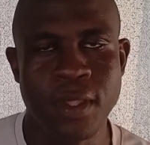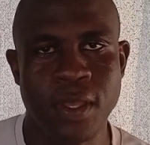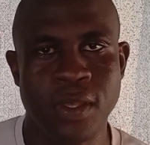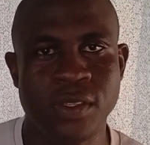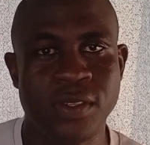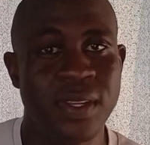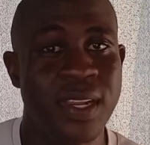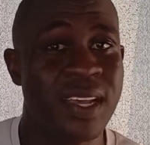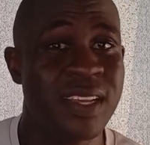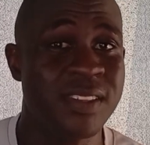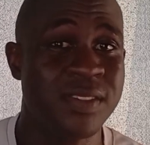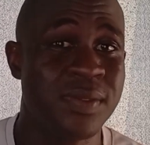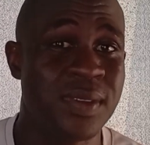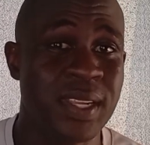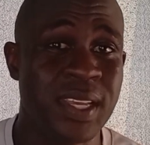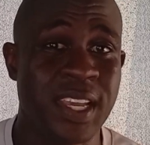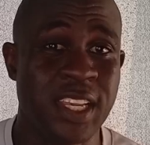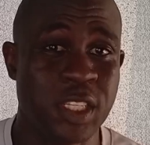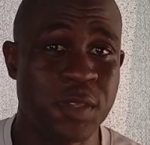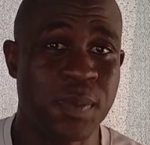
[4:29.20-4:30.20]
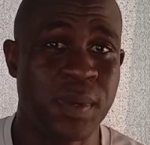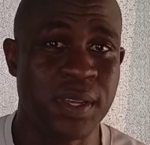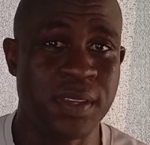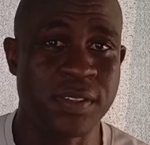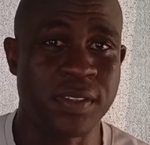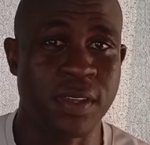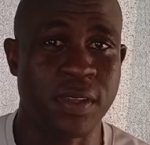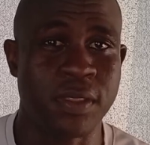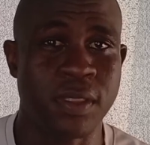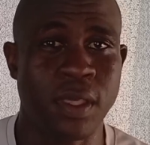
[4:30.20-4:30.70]
So that really
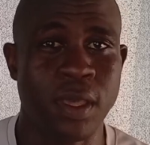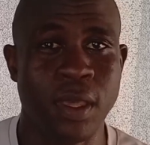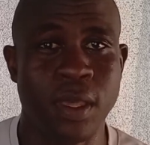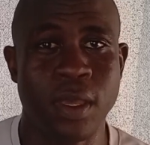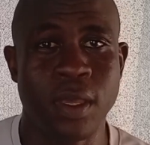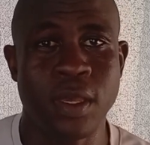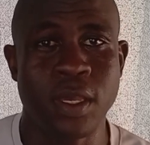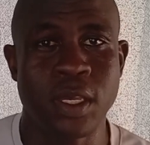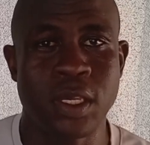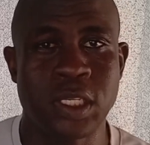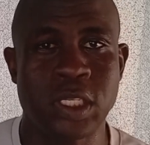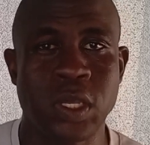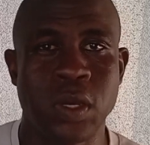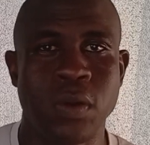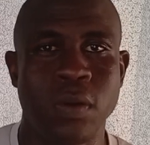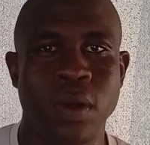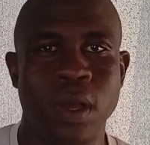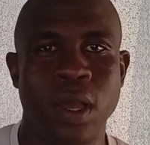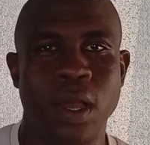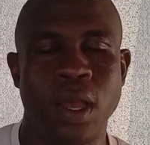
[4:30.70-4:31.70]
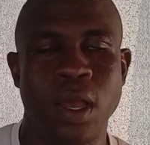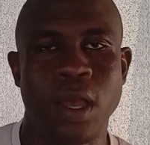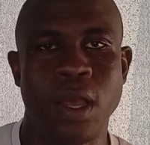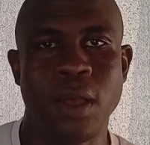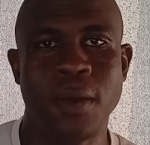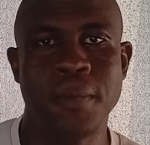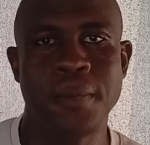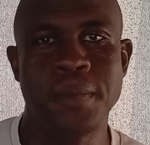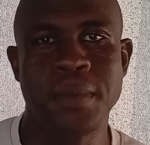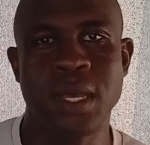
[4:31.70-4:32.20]
explains it. So
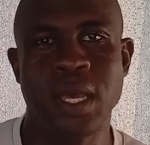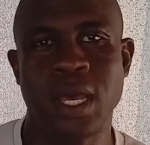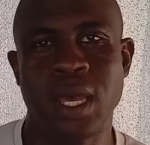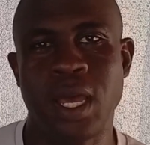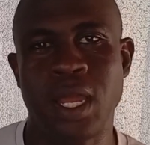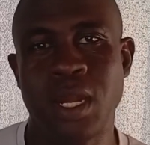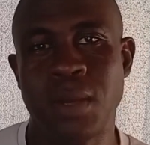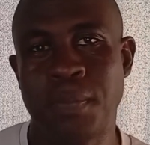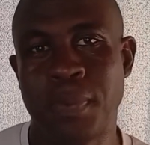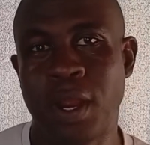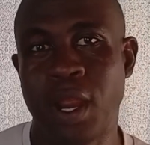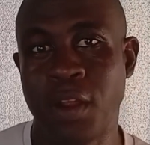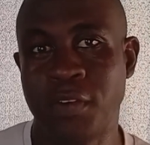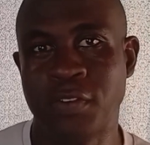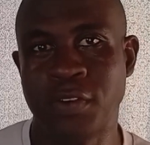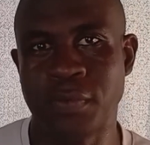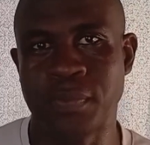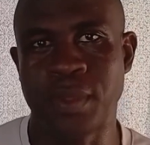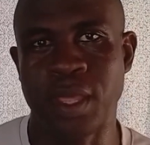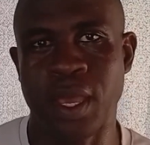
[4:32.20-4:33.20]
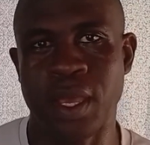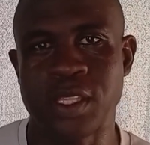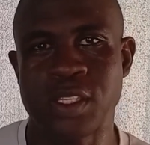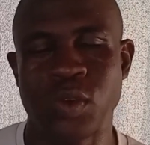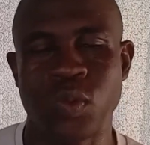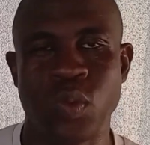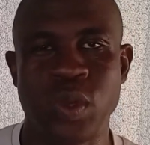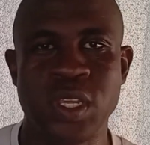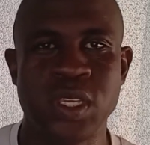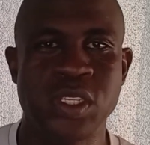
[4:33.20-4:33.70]
and apart from that,
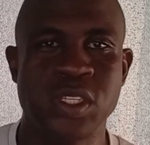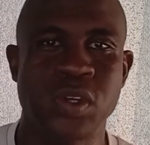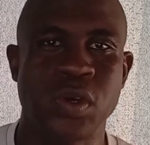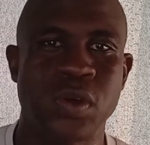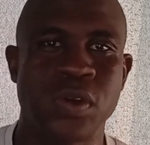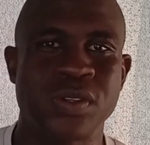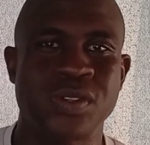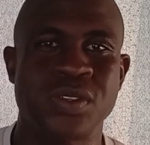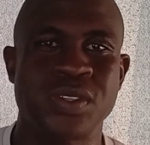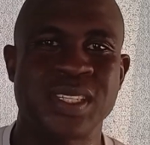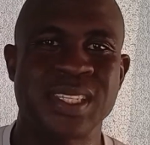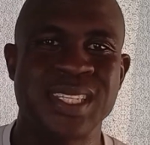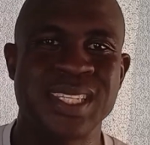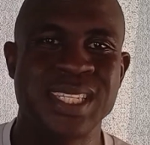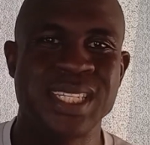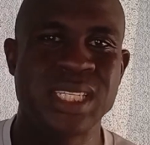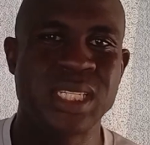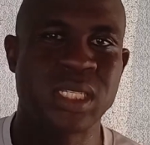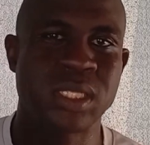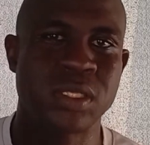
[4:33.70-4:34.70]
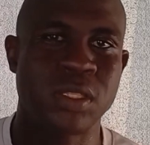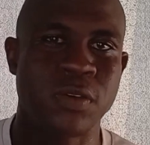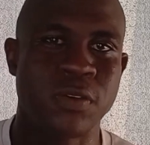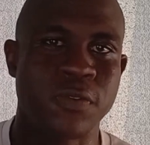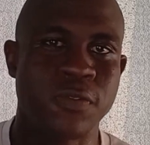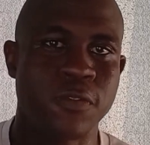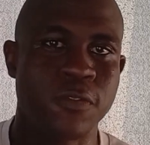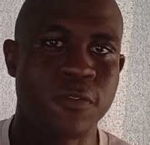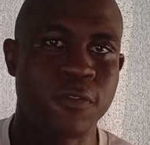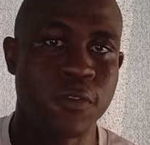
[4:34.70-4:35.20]
we need to also see the
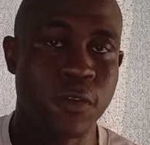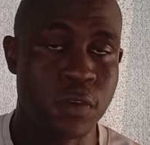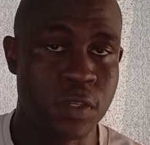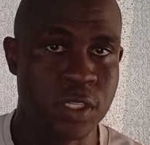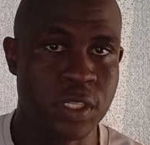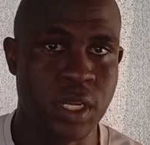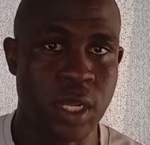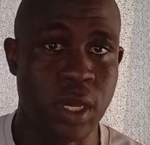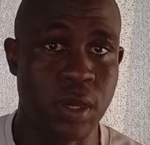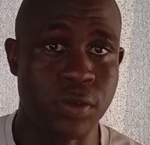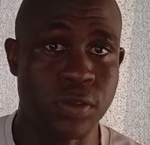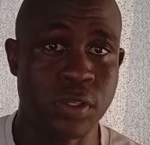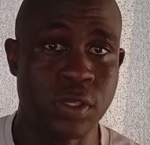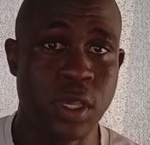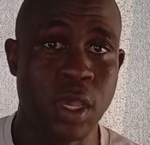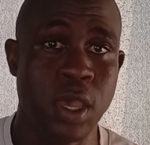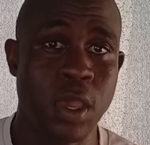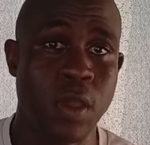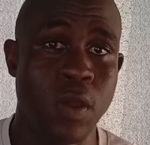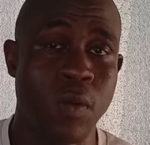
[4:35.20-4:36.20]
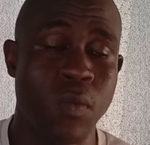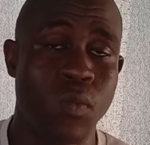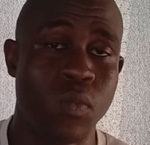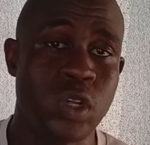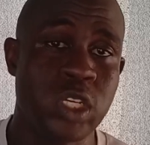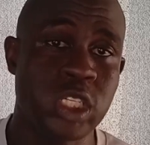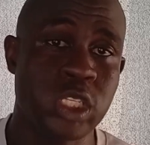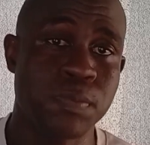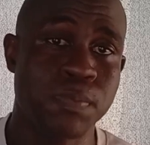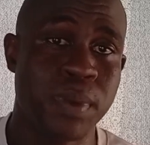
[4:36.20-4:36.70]
first house,
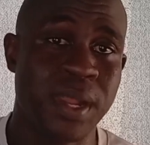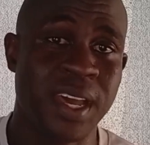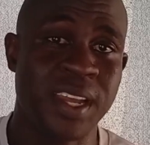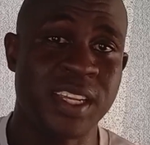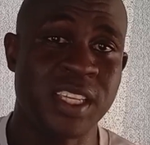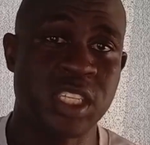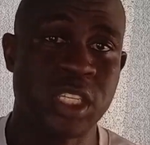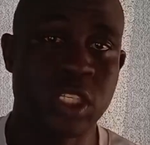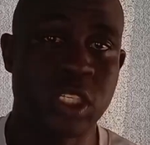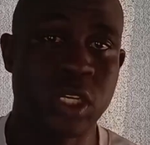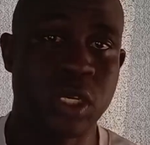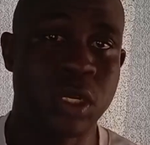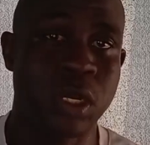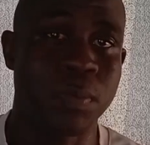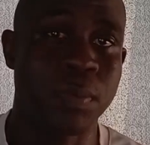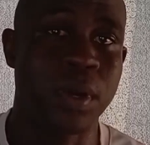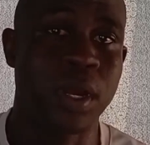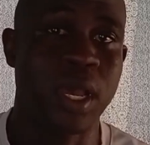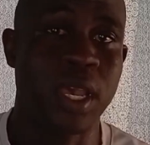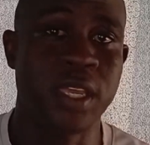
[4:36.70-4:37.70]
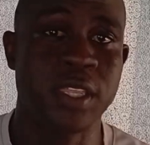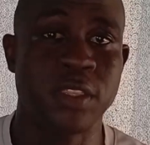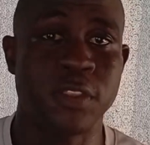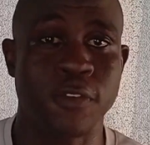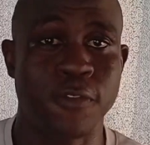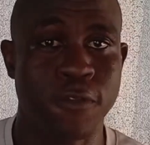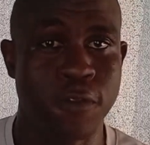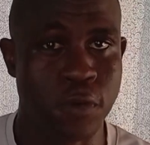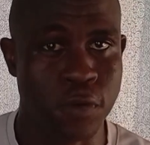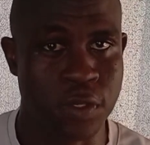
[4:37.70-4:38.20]
which planet is occupying the
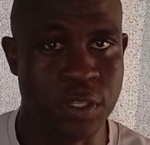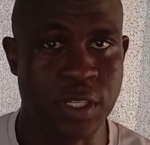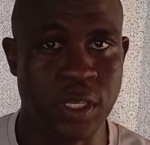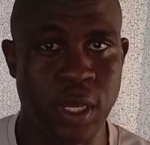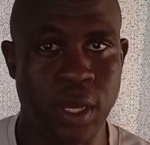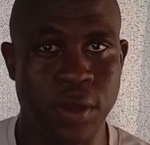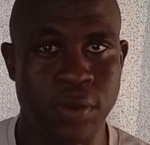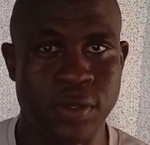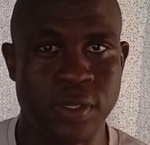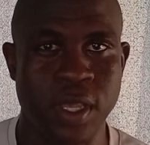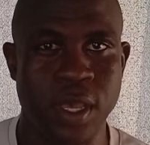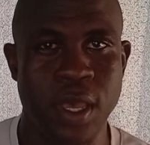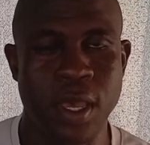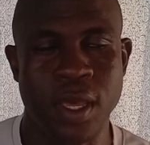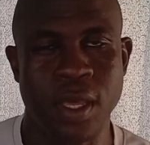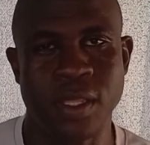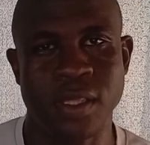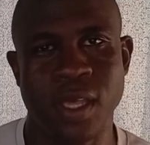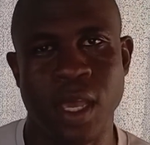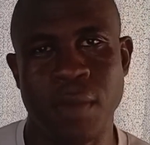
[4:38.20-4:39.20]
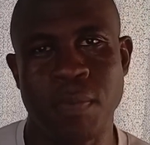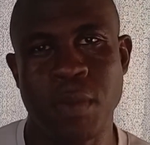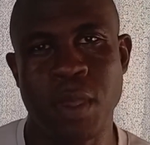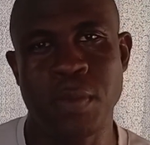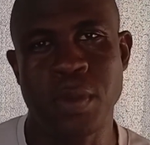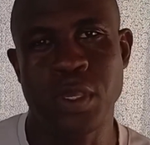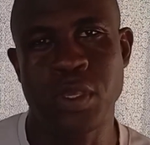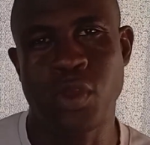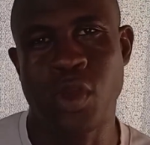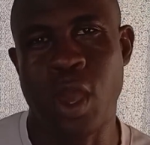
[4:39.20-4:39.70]
first house. Like
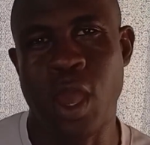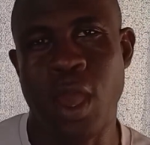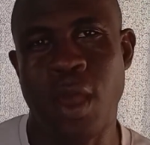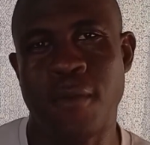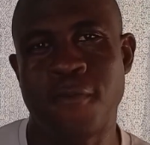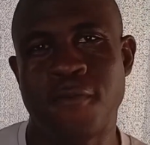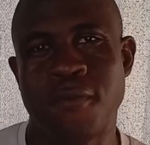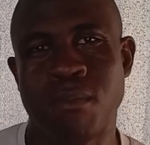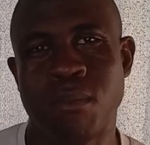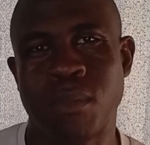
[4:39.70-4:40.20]
maybe you have